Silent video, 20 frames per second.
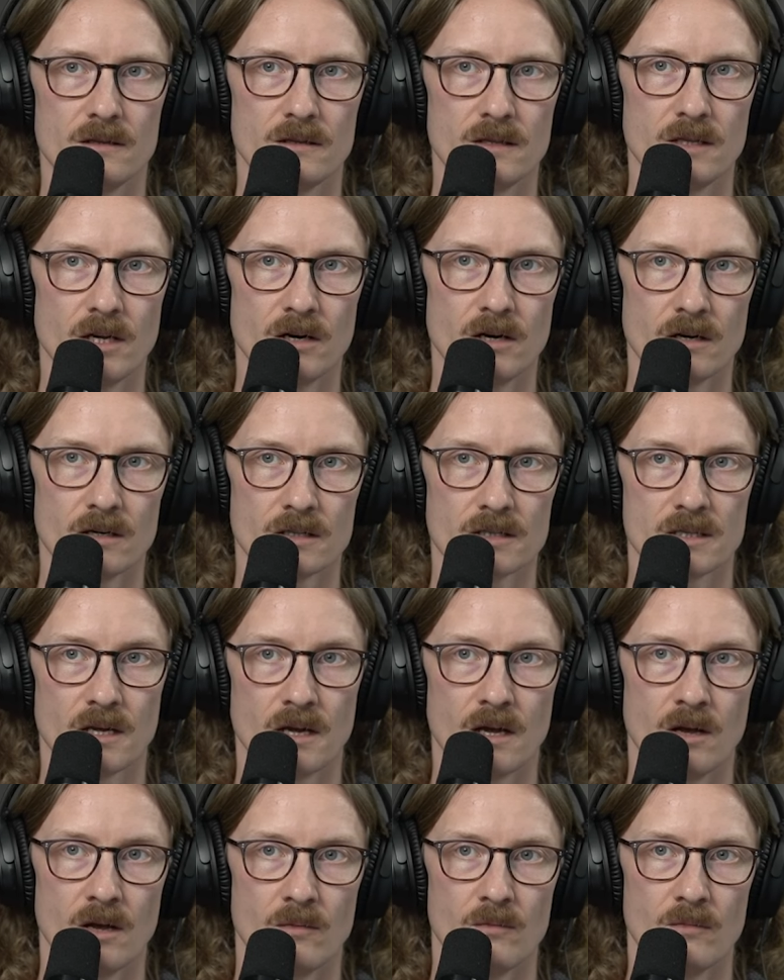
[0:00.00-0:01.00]
There are
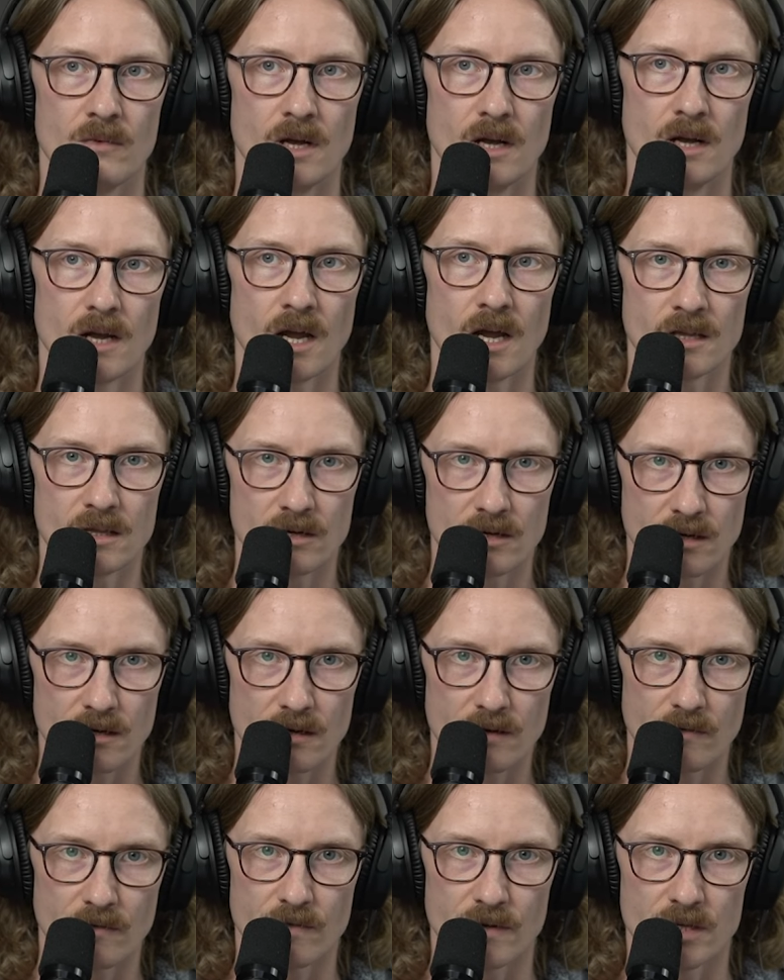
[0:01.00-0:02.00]
some
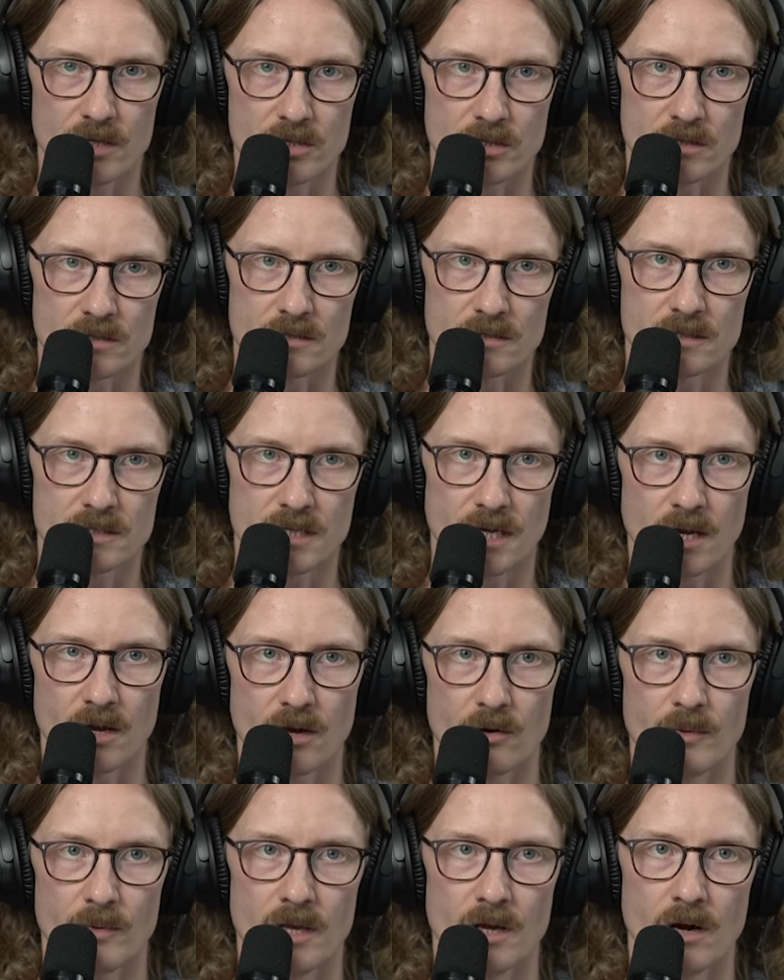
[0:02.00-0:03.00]
other features that
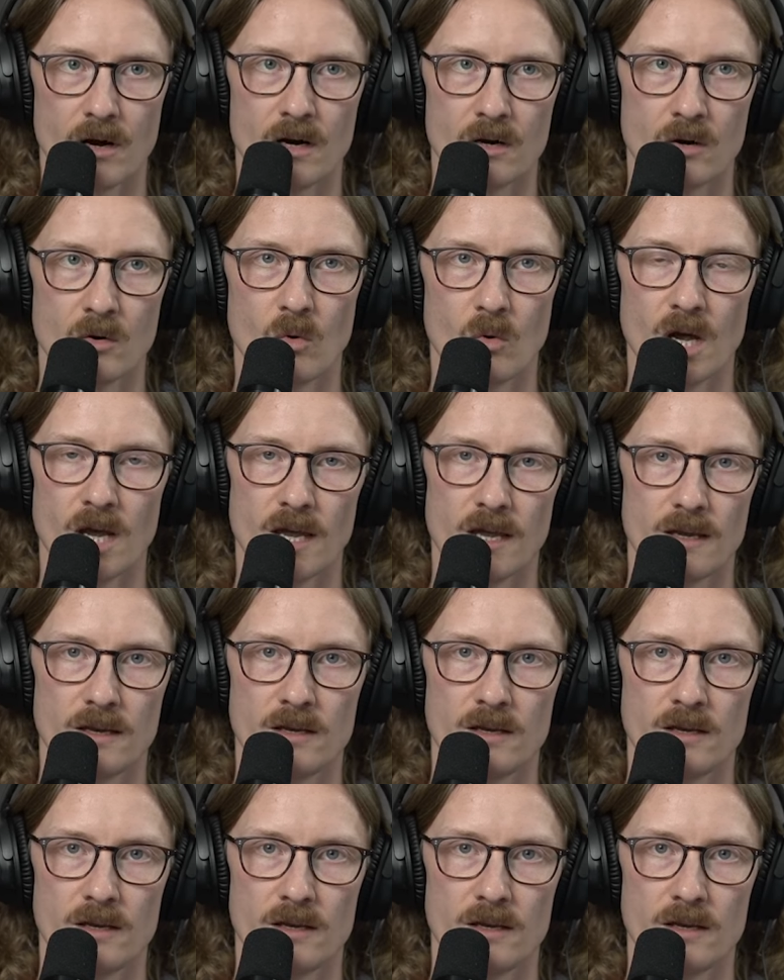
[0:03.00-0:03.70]
go beyond what